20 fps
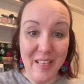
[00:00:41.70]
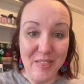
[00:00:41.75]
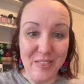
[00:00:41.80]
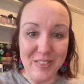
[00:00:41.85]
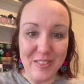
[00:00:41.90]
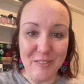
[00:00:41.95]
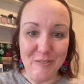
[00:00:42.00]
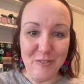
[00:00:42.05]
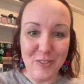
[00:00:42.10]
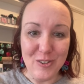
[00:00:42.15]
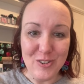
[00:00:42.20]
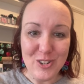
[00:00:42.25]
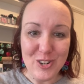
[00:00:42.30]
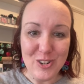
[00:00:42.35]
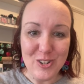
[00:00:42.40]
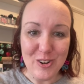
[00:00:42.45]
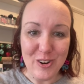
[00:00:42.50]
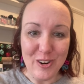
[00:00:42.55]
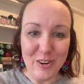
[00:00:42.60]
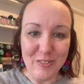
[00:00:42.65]
The full
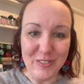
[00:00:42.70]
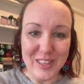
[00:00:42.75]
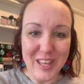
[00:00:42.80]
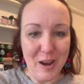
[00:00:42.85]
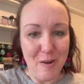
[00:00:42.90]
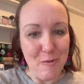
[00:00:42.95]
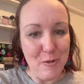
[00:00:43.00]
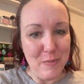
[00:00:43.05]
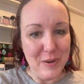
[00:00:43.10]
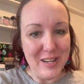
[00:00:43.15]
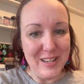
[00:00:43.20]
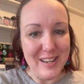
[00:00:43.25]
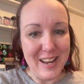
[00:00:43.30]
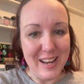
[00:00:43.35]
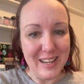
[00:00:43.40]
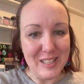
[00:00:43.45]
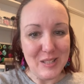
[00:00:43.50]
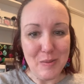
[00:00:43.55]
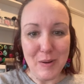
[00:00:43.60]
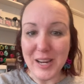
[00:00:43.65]
tutorial for that will be
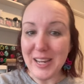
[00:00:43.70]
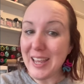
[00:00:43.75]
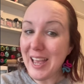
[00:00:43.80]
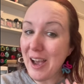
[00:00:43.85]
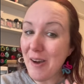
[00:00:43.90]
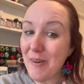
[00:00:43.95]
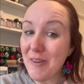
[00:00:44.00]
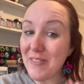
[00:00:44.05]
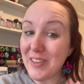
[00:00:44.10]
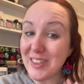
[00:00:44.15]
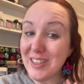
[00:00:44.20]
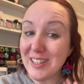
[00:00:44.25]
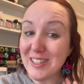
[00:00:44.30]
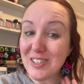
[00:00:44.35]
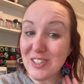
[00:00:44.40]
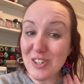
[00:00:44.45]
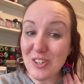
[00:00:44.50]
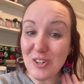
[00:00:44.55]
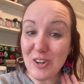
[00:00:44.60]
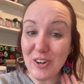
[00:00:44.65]
next week. However,
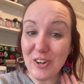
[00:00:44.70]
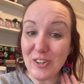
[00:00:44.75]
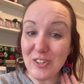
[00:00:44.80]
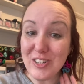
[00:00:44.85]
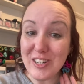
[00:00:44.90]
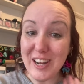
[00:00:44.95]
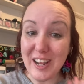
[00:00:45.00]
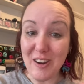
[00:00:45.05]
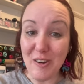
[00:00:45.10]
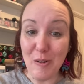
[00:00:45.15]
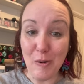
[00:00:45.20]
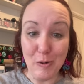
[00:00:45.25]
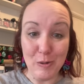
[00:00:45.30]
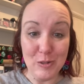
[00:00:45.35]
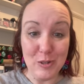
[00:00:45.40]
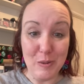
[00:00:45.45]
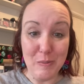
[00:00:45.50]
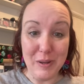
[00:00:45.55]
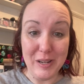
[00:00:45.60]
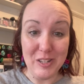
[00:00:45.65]
this tutorial today
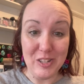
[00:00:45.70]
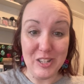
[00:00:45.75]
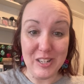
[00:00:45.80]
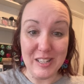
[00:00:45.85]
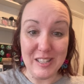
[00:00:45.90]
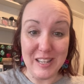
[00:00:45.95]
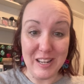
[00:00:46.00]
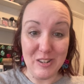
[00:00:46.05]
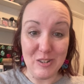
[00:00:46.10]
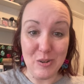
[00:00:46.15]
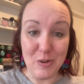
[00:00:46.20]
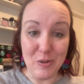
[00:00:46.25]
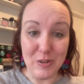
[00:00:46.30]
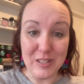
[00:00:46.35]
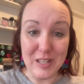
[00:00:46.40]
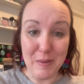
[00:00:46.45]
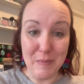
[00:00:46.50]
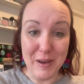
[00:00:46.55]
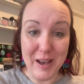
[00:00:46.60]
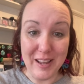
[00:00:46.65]
also mentions and
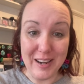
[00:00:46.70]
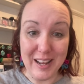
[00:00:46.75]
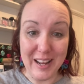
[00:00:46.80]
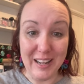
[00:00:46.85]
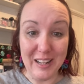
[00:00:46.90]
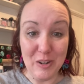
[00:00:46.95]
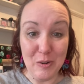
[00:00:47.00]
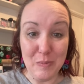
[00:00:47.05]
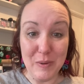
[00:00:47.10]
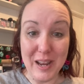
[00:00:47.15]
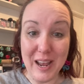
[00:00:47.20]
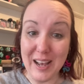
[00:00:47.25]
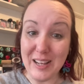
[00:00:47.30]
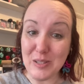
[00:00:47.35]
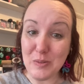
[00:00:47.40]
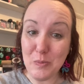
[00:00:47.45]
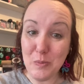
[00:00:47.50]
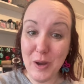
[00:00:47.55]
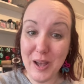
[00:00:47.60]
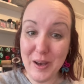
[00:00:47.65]
talks about it a little bit
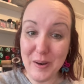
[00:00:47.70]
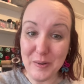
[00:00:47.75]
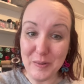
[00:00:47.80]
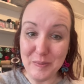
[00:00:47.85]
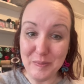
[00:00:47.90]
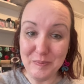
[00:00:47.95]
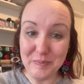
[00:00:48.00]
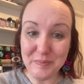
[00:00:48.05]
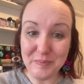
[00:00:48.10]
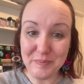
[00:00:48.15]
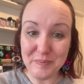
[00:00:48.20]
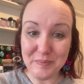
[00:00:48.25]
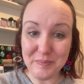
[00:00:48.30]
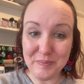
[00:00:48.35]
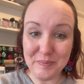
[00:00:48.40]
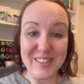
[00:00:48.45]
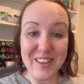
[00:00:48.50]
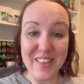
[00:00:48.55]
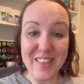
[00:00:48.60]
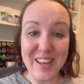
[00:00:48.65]
as well.
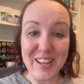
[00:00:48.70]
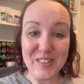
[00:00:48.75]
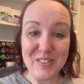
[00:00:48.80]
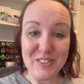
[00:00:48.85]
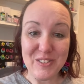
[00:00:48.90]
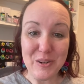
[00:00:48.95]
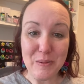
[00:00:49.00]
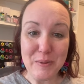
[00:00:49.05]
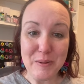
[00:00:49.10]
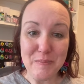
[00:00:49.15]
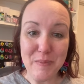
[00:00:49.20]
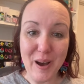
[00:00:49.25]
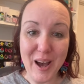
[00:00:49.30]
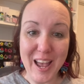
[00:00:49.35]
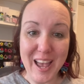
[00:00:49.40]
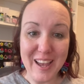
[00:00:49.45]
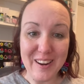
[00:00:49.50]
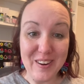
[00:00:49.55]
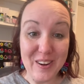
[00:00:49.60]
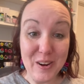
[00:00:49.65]
So thanks for stopping by
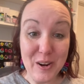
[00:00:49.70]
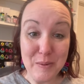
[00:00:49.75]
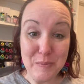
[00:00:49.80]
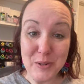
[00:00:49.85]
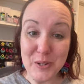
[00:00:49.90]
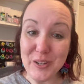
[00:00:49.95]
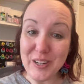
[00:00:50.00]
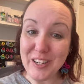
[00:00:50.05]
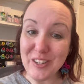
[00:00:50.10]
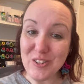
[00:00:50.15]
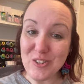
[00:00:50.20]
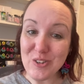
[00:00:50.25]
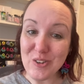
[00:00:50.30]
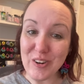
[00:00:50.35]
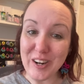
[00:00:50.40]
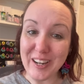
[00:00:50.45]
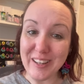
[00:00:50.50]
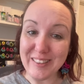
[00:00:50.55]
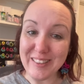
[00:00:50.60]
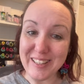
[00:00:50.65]
and I hope you
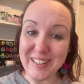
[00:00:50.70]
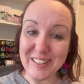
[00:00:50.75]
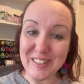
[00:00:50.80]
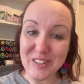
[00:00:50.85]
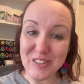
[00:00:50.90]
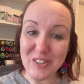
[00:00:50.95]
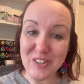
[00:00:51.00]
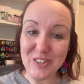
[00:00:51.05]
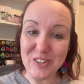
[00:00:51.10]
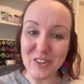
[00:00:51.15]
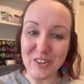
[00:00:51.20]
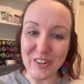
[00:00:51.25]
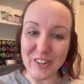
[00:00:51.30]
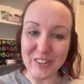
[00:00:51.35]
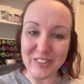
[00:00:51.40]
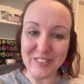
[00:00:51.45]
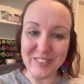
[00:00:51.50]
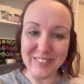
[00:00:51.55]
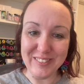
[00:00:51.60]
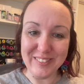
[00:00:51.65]
enjoy this tutorial.